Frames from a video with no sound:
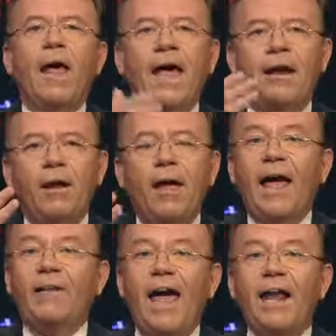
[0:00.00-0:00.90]
And
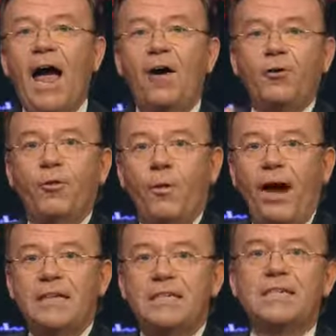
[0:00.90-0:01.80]
and then after the
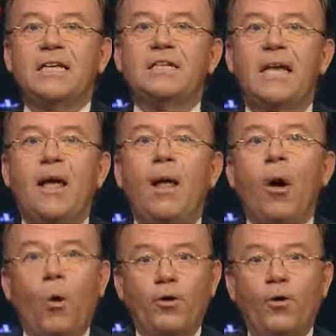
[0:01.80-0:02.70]
crisis, they say,
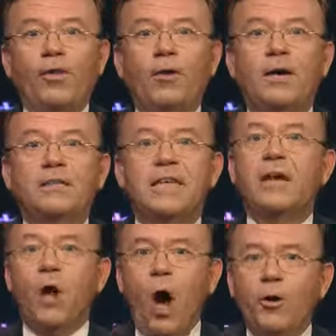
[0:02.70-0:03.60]
or during the crisis, say,
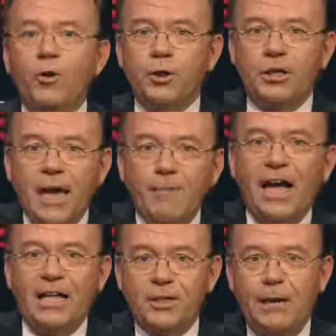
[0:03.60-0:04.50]
no, you should keep
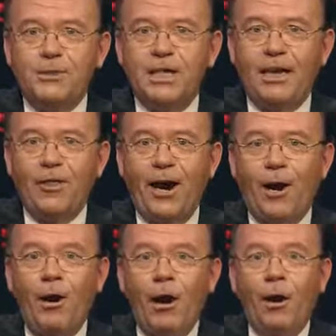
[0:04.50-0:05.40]
that subsidy
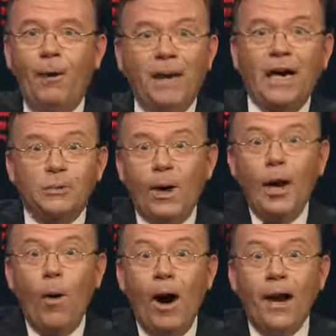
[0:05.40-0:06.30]
there, because we
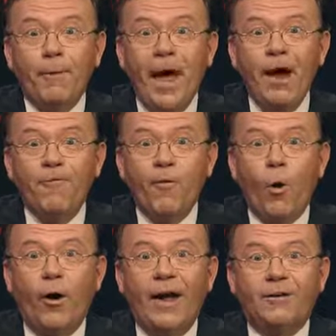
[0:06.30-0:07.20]
don't want to pay
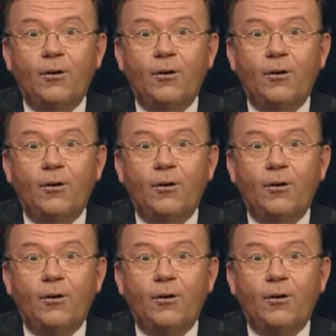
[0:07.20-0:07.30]
for it.